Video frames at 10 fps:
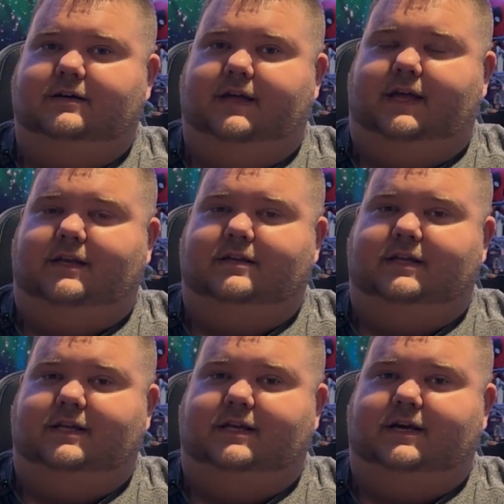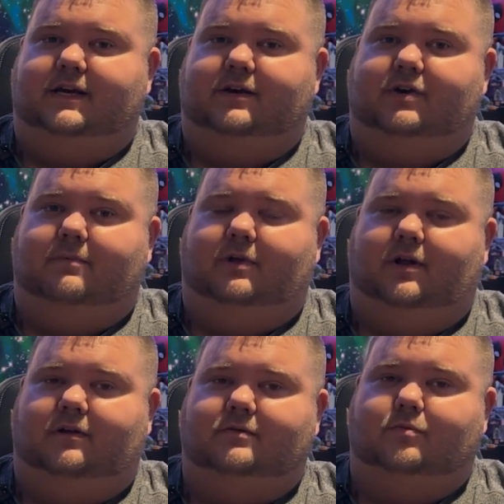in the Incredible
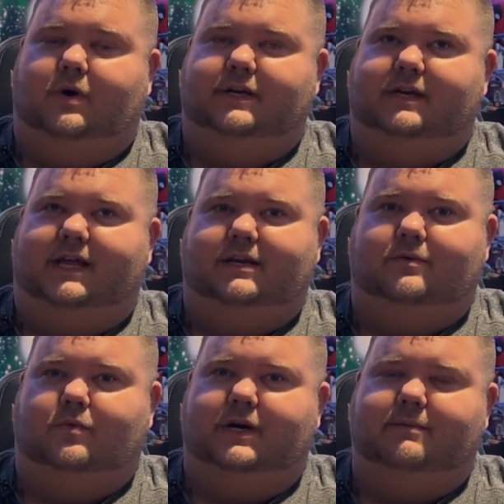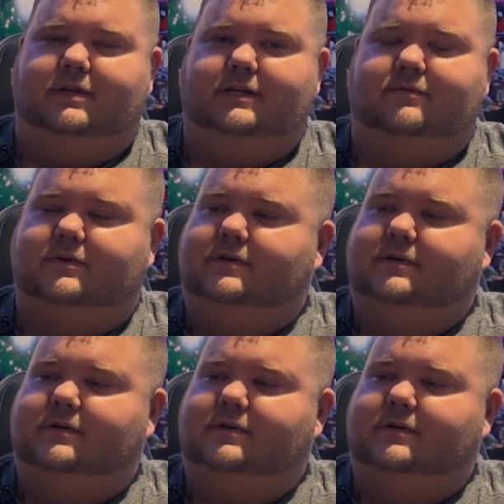Hulk 181, I believe.